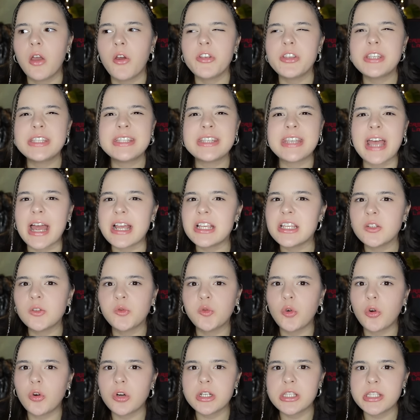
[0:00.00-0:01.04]
Size
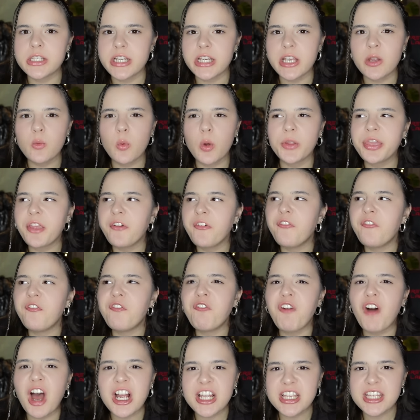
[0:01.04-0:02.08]
14? What the
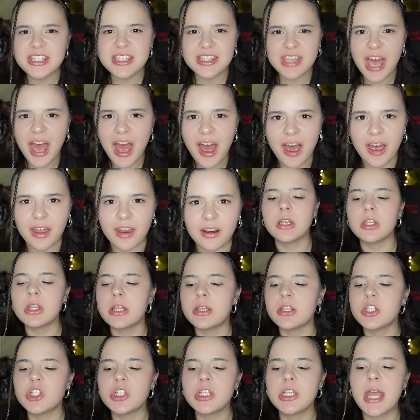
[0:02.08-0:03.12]
fuck is that?
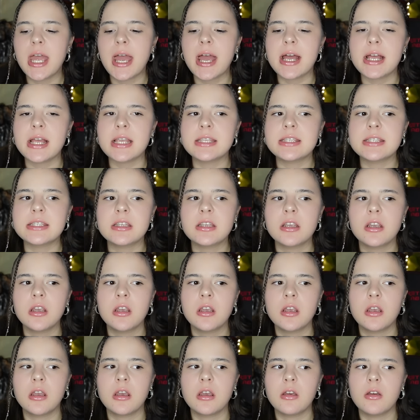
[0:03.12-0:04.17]
That she has
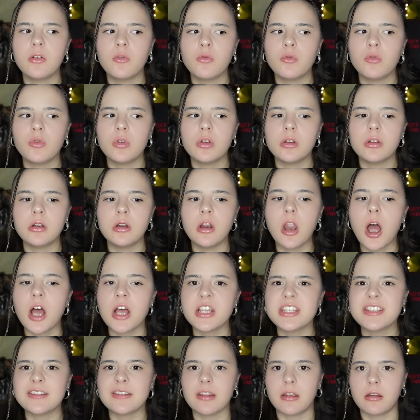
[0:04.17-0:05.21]

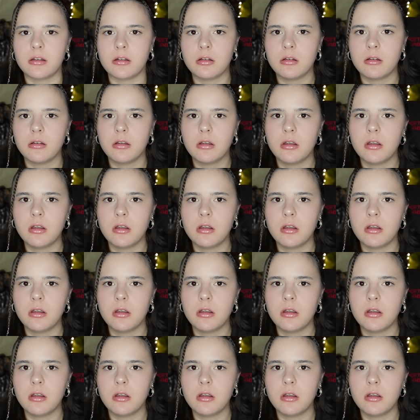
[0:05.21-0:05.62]
lost it.